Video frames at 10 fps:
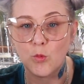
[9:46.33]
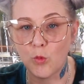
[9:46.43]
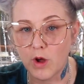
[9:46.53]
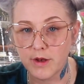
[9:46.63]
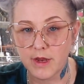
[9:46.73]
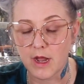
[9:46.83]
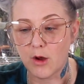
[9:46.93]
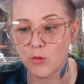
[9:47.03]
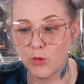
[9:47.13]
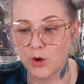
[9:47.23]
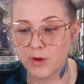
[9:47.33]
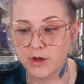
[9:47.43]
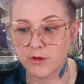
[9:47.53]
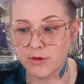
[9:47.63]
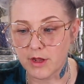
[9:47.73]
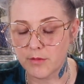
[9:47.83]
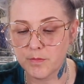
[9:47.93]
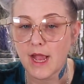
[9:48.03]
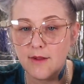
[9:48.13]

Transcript: What now? What do I do now?